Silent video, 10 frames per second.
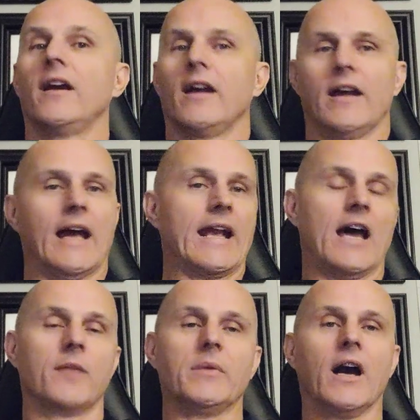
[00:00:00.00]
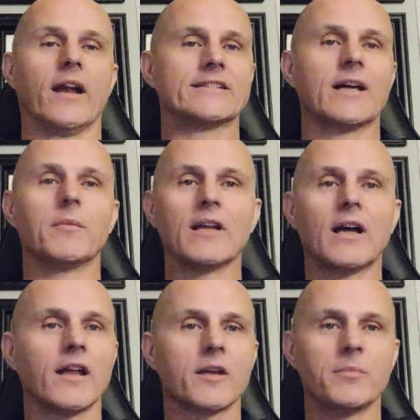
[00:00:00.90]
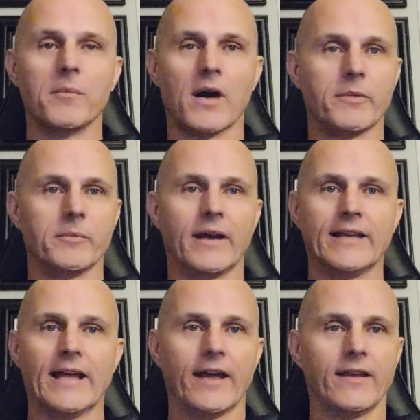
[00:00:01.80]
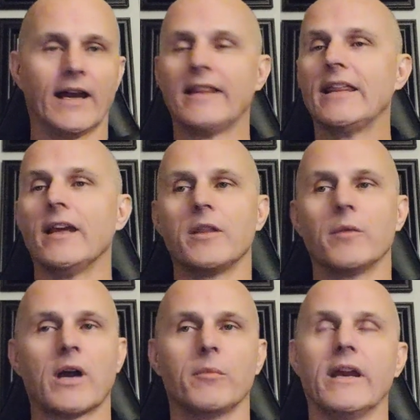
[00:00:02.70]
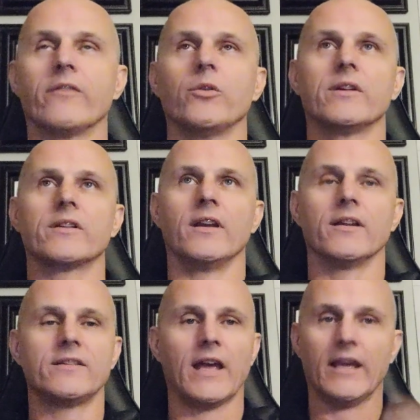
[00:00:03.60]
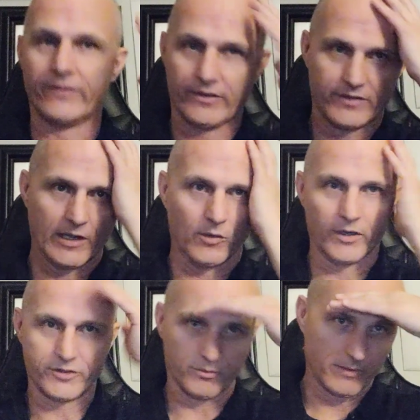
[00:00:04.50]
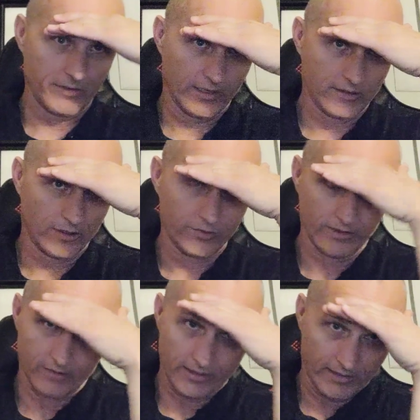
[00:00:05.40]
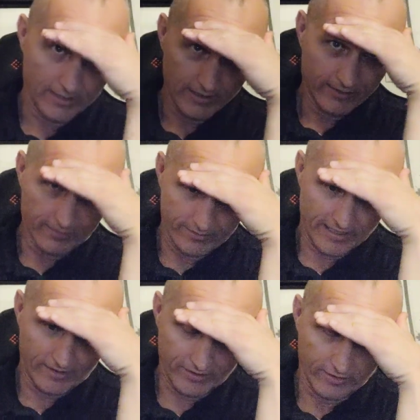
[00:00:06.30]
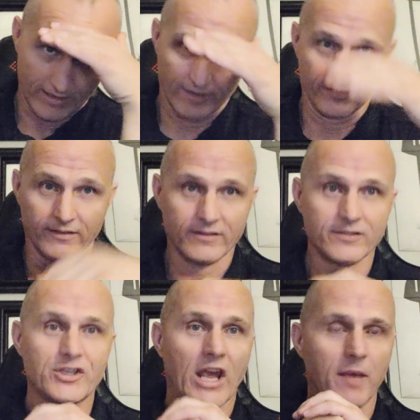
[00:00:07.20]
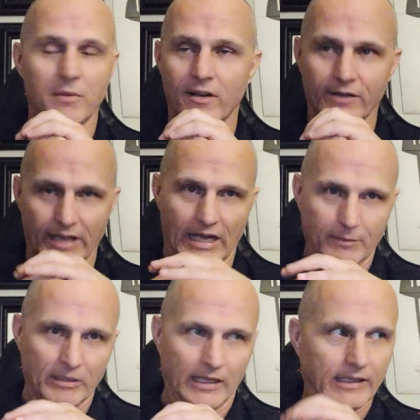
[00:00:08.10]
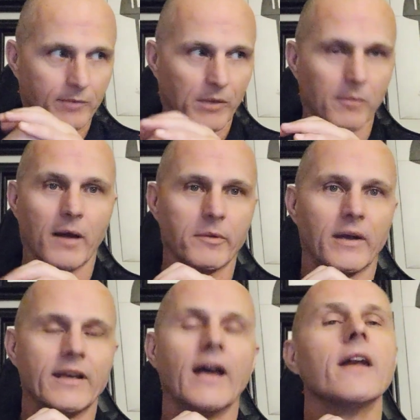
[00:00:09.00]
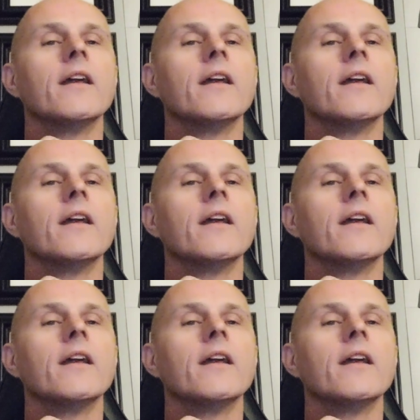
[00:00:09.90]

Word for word: I got to be honest, I'm a lot like my mom and my dad. I think that probably everyone's going to say, even if they don't want to, maybe they close, you know, they look down at the ground in shame and they're like, yeah, I'm a lot like my mom and my dad.